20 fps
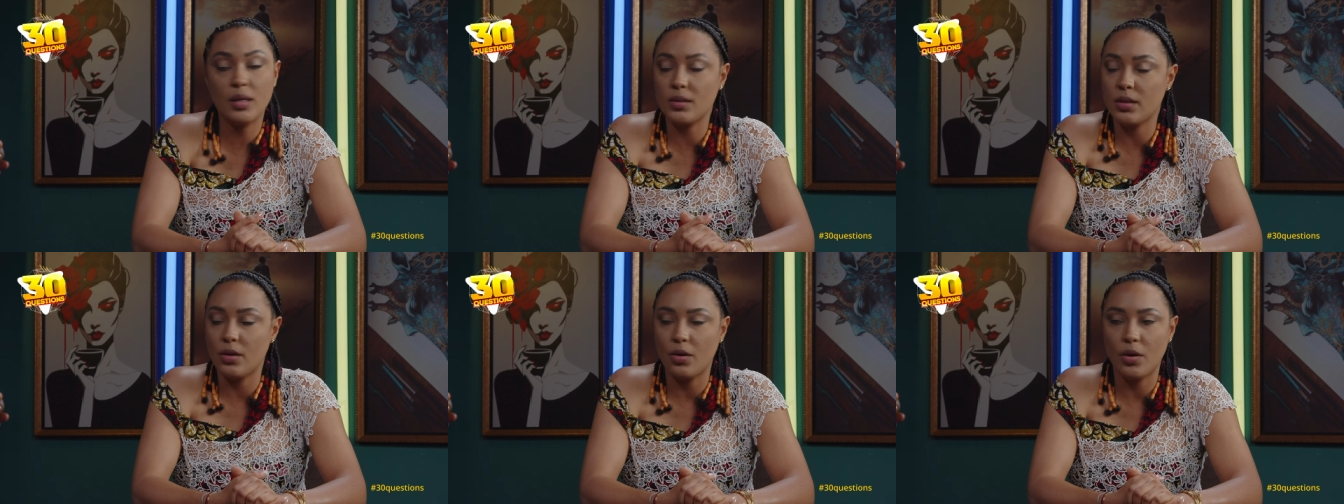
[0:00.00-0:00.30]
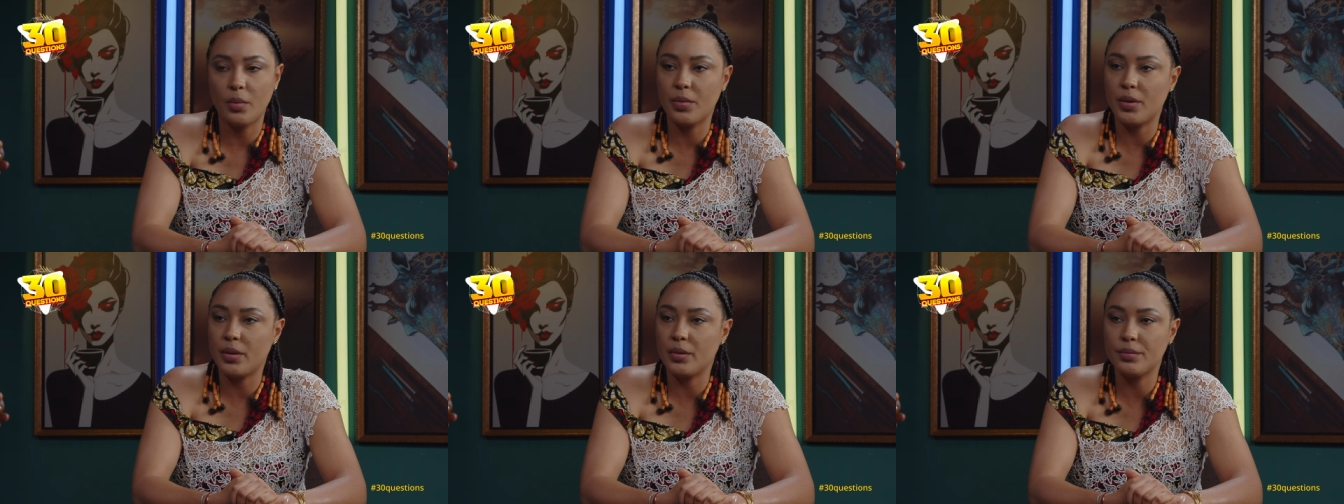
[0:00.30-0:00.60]
and
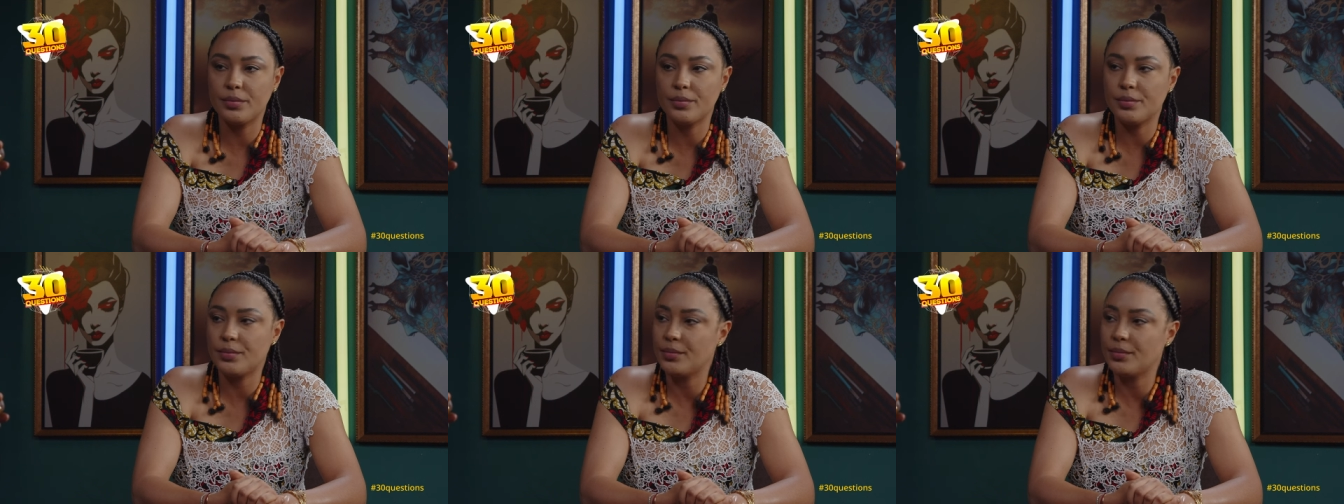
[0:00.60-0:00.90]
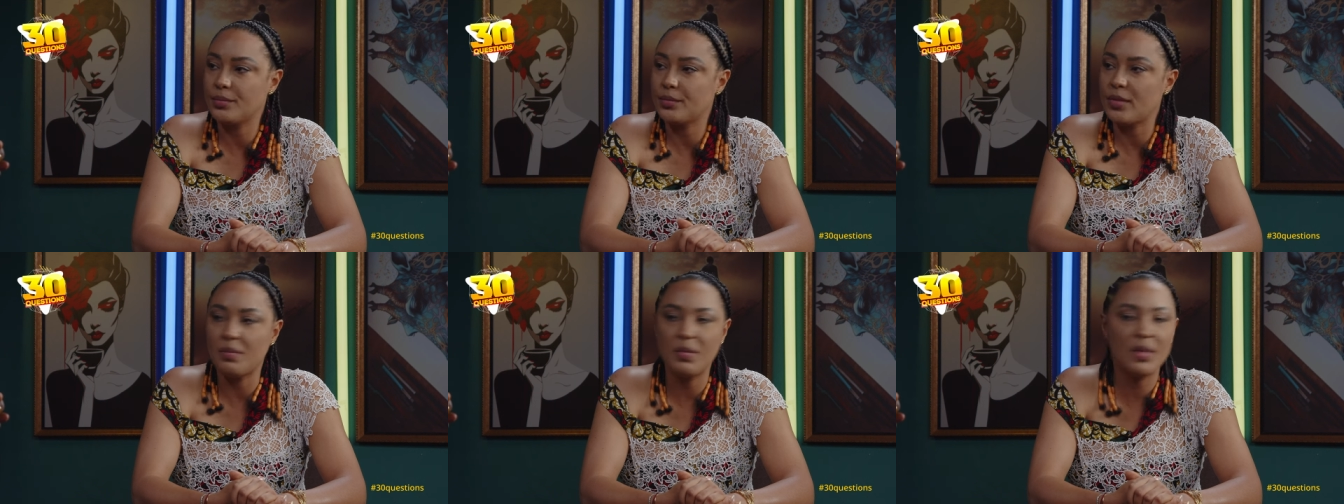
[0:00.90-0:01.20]
hurt me.
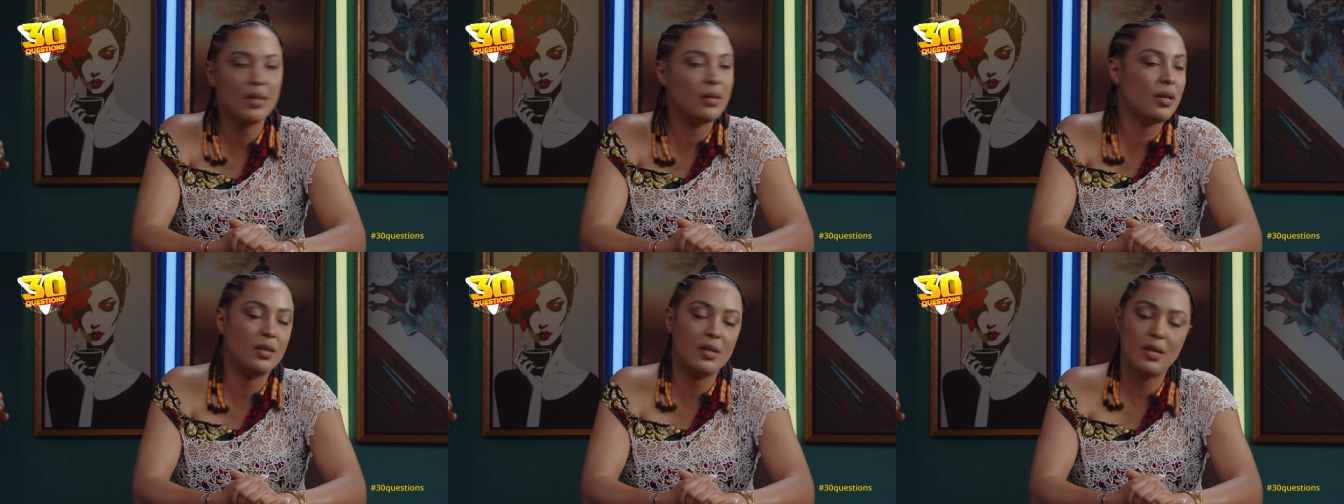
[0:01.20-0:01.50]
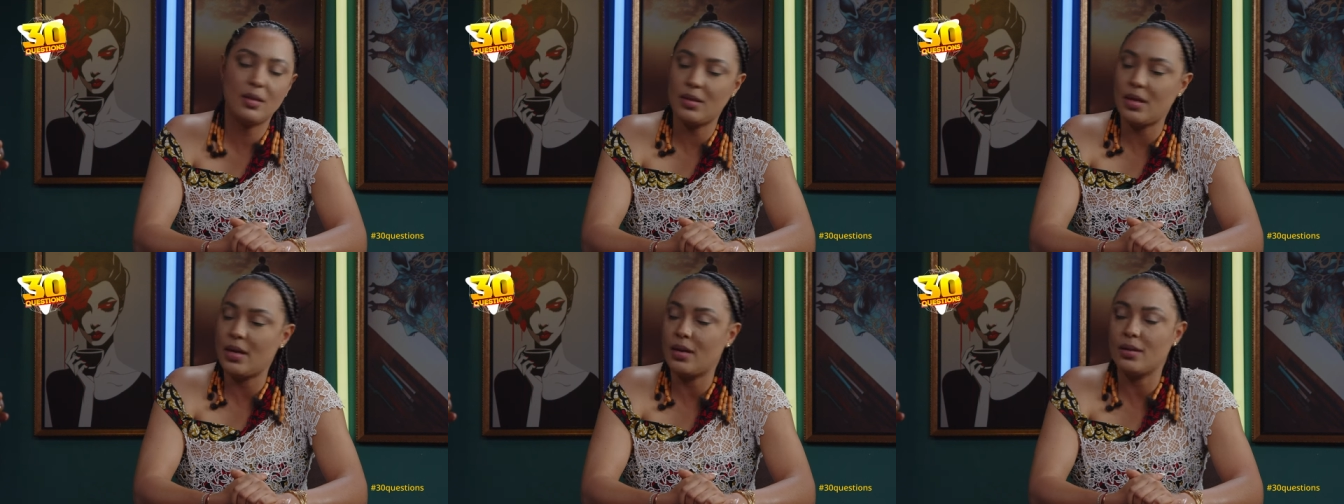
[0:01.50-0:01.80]
I've been there,
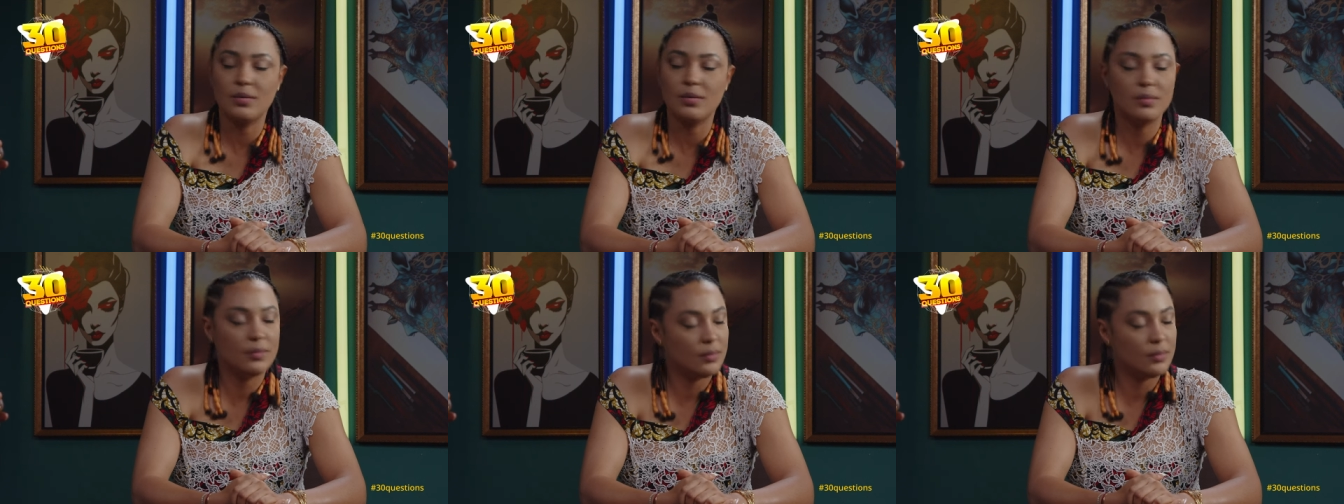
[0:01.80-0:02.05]
done that.